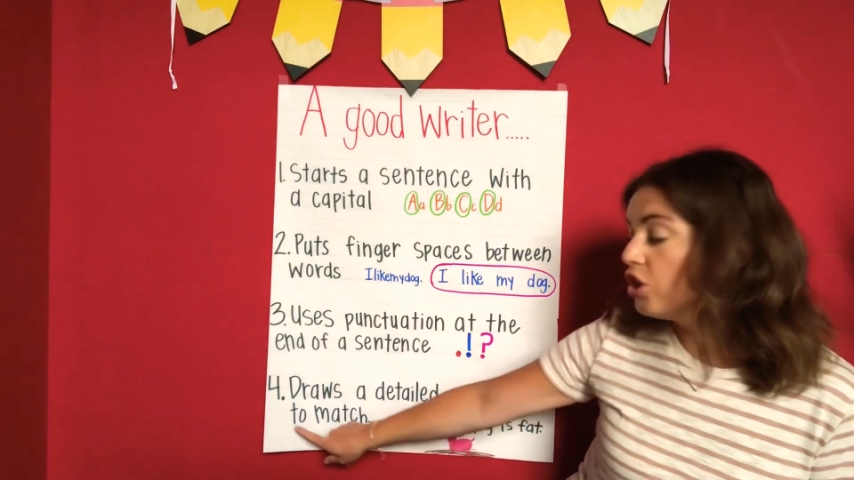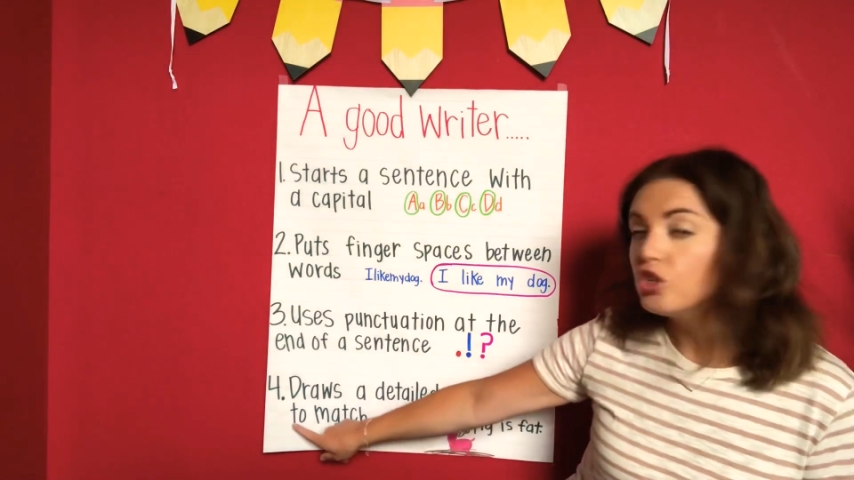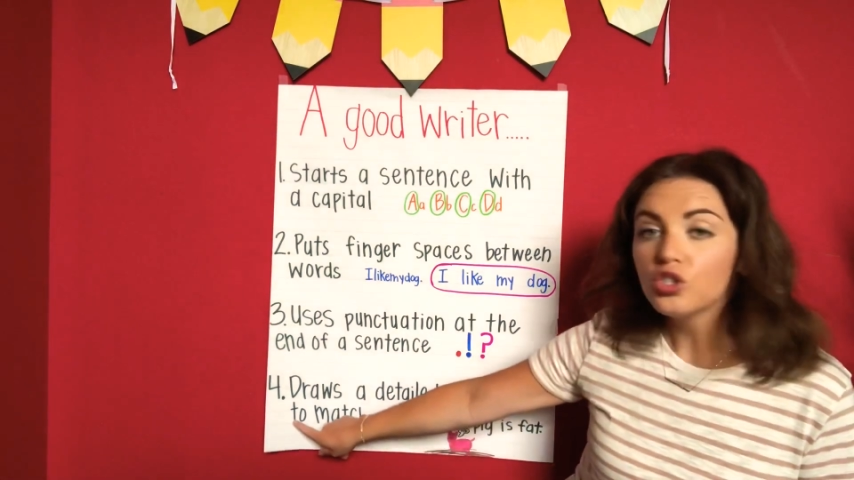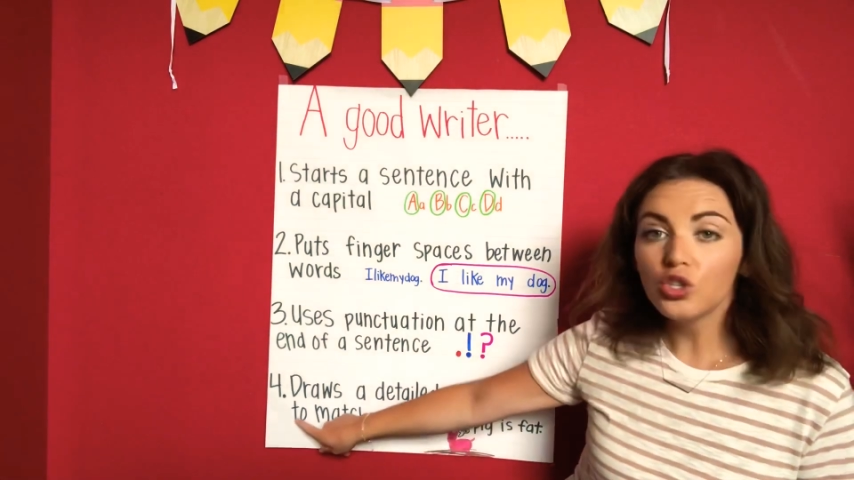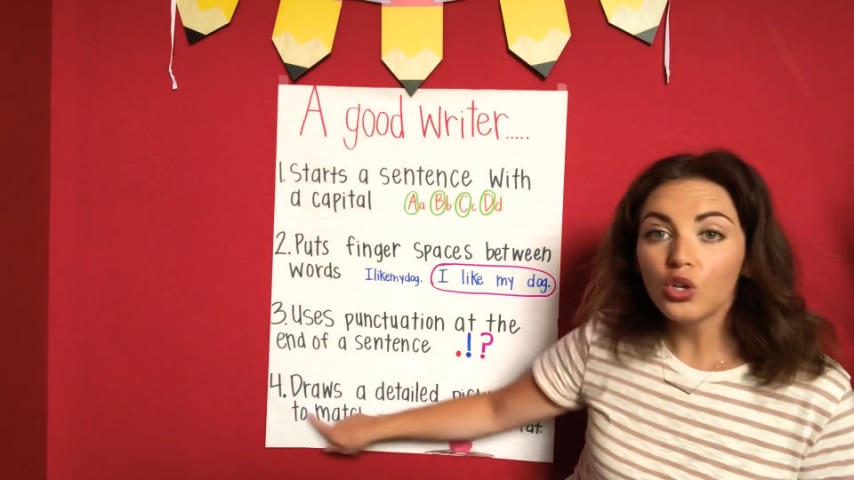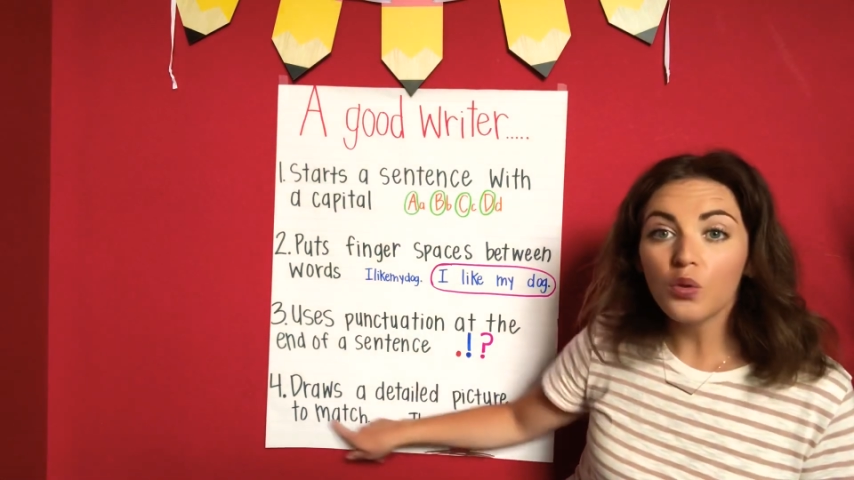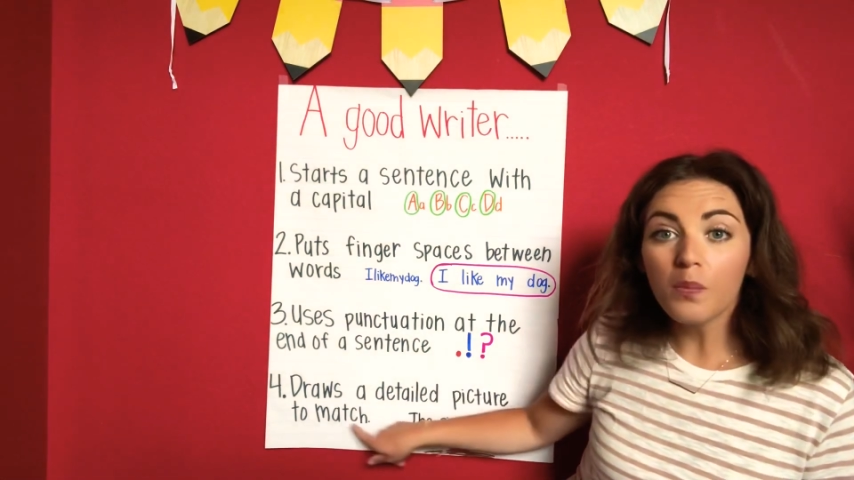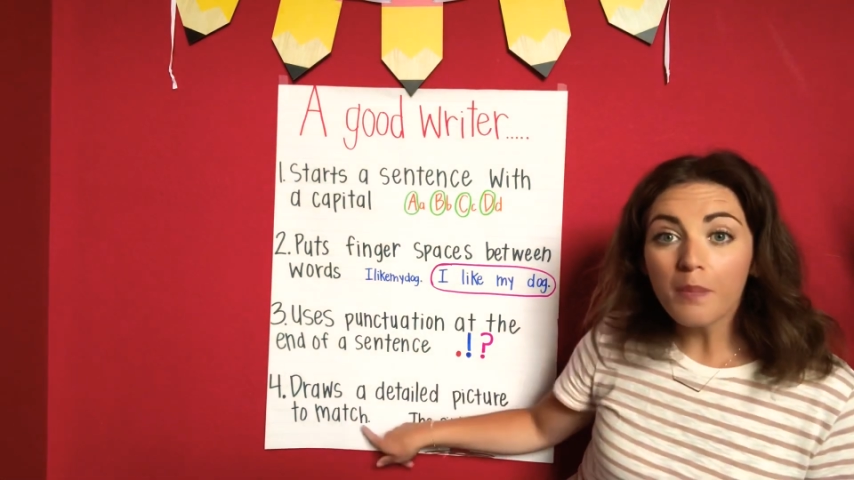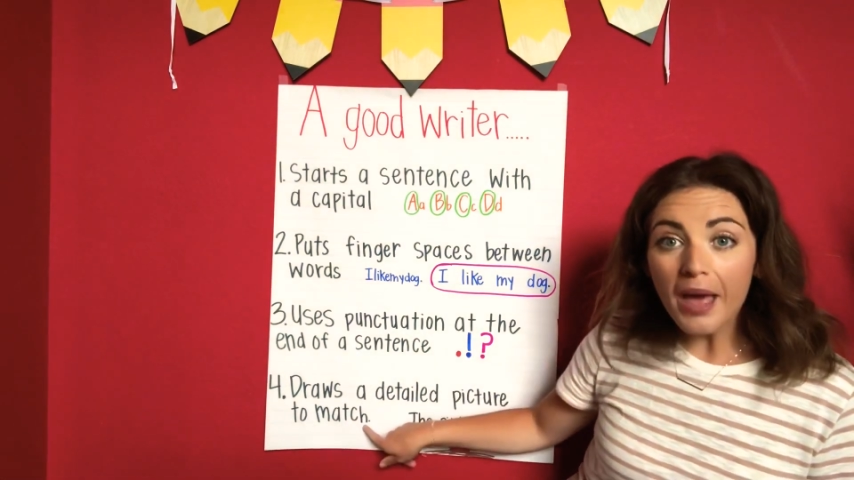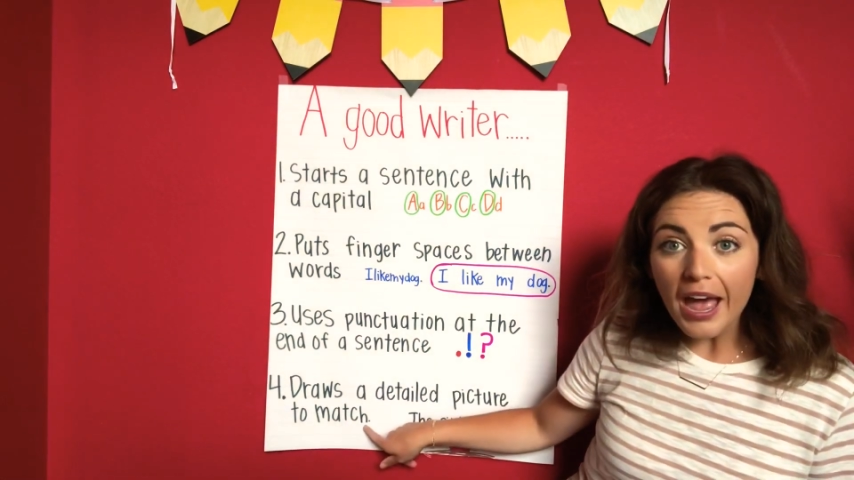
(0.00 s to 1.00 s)
to
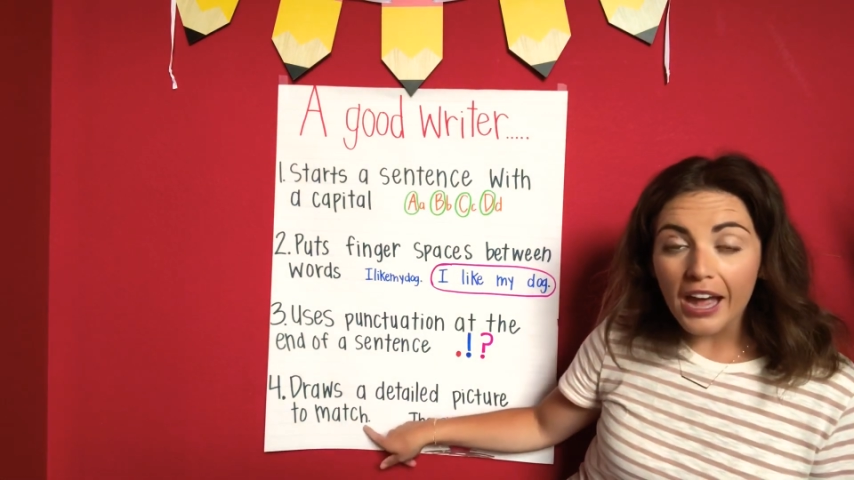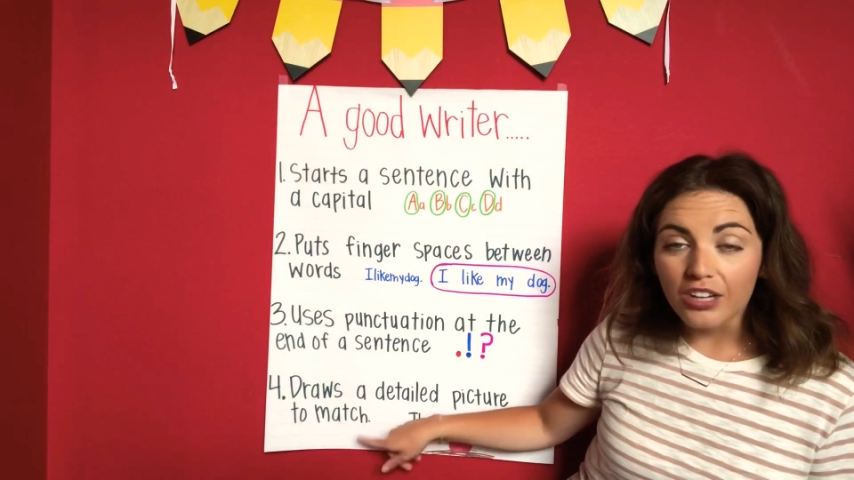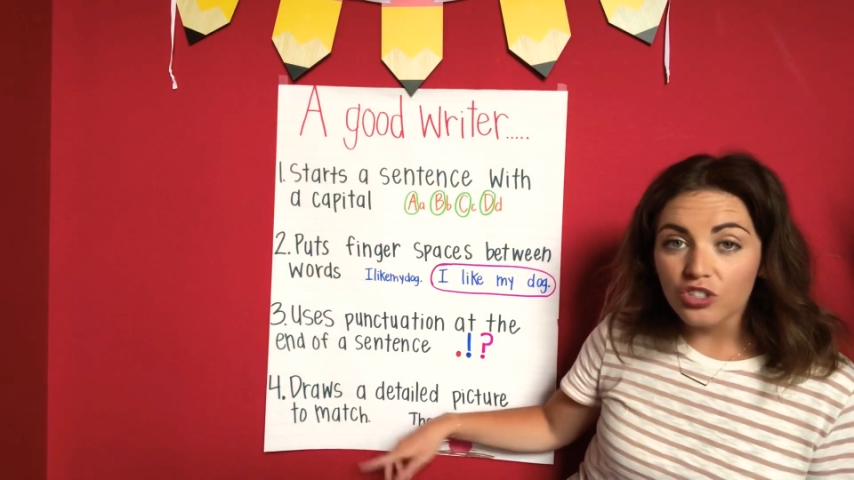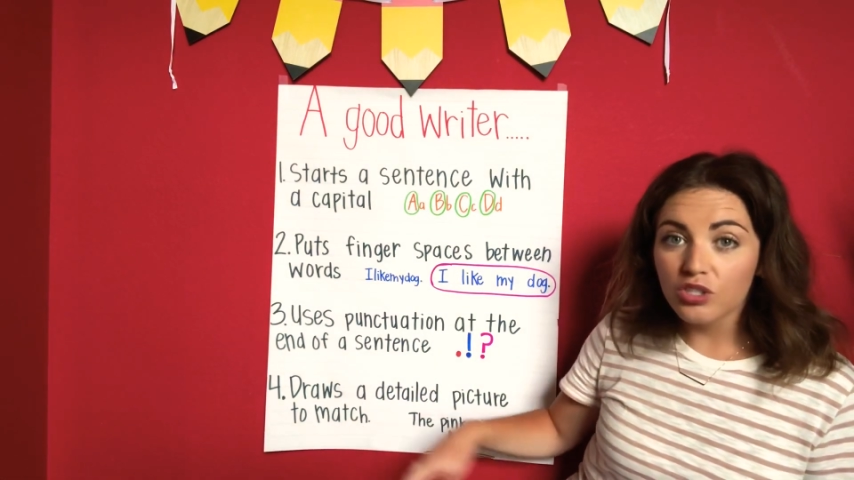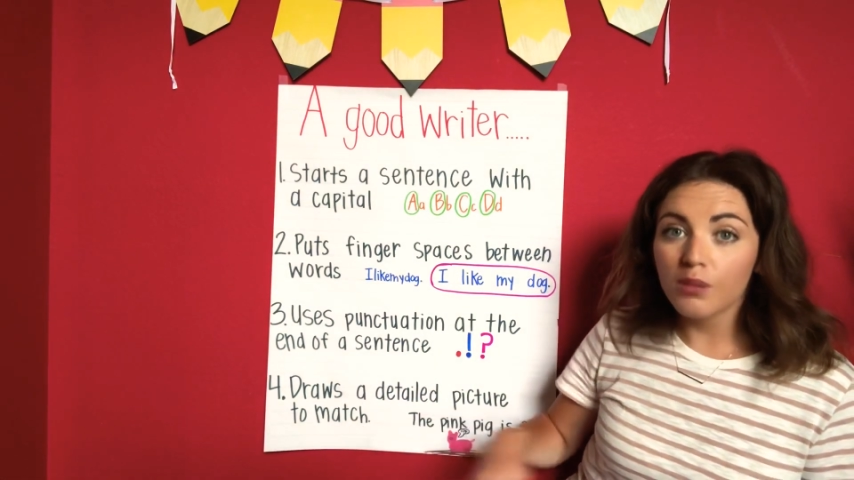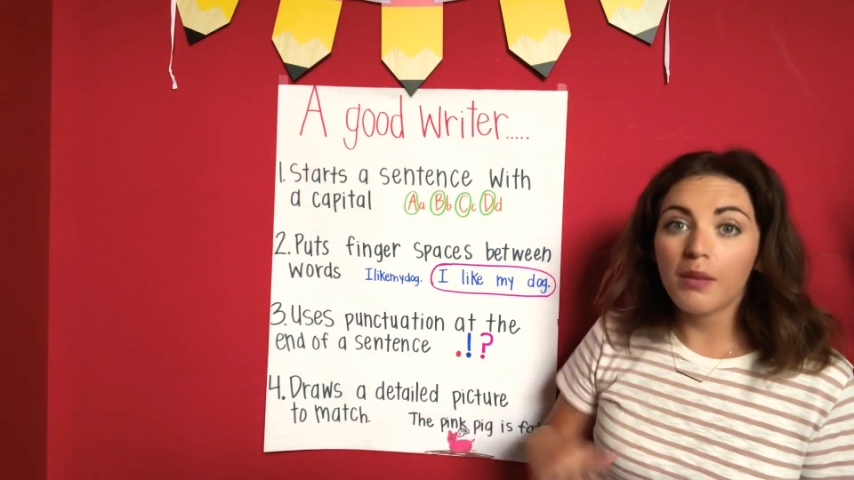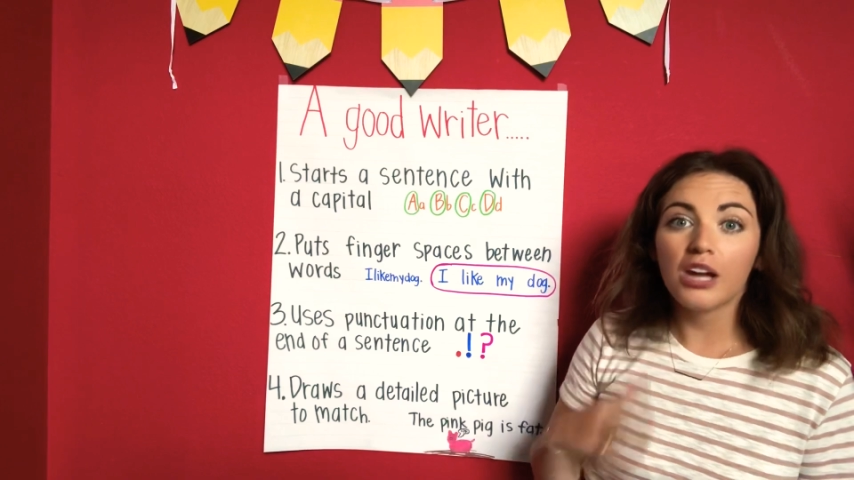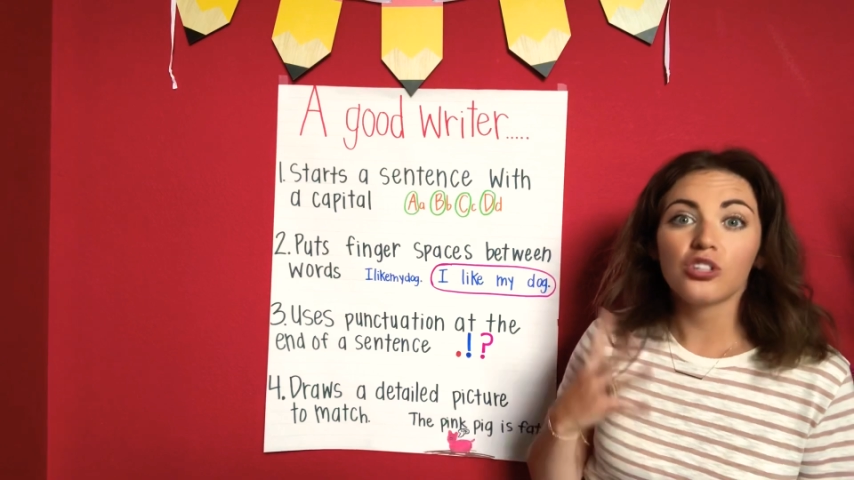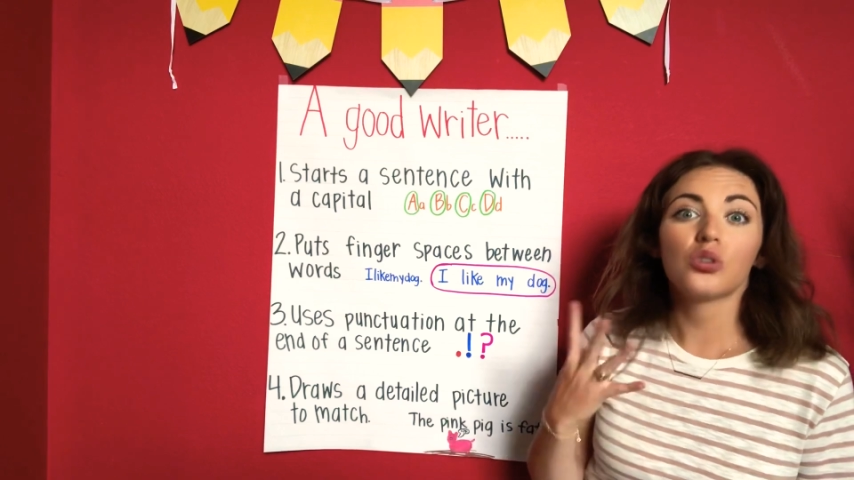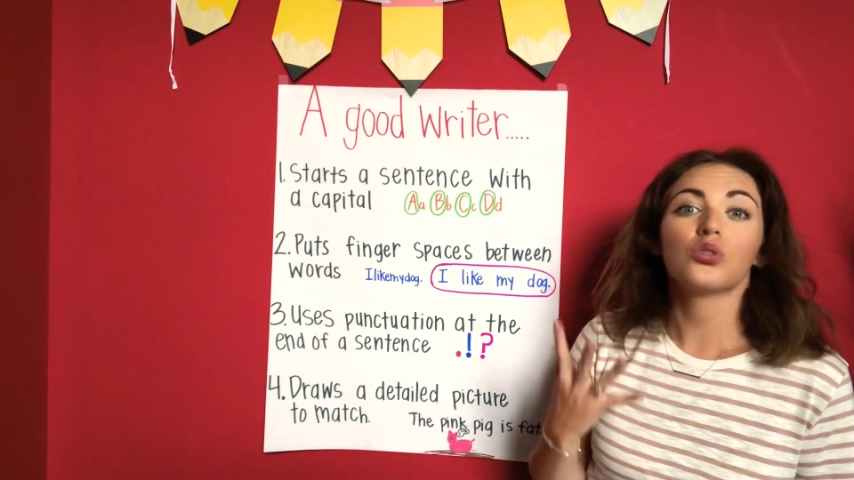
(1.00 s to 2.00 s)

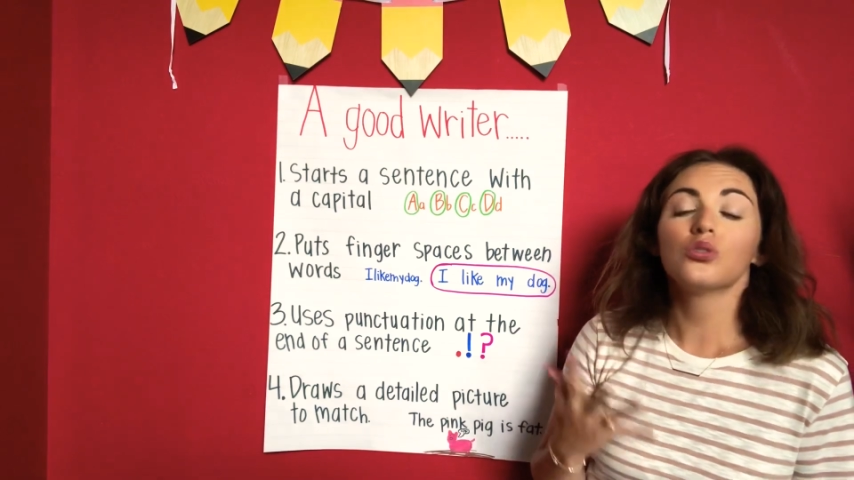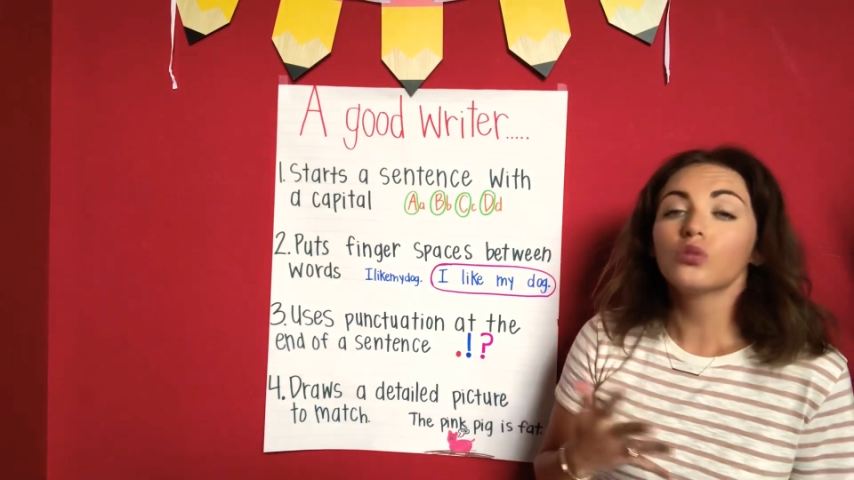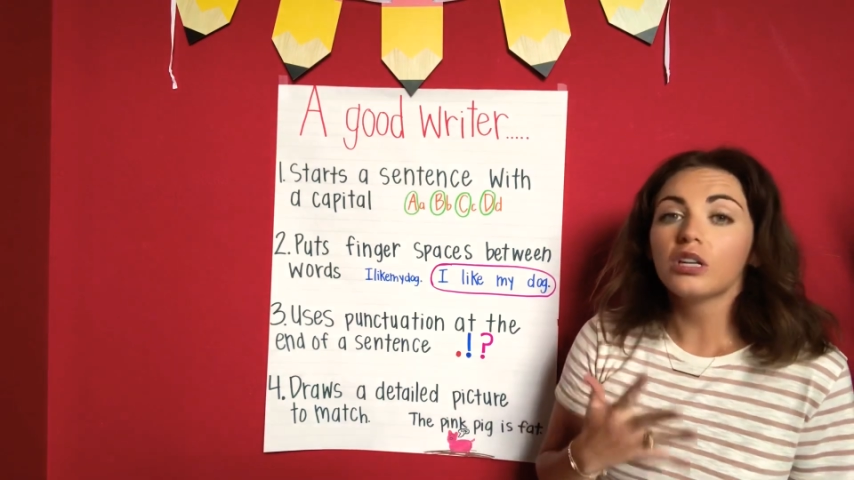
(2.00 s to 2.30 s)
match their story,